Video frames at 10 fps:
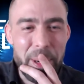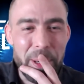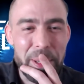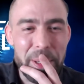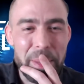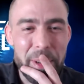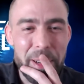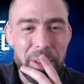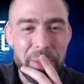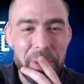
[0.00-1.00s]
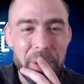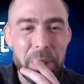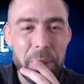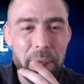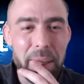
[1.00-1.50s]
or
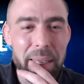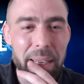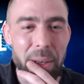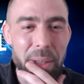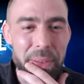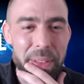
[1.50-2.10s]
usability of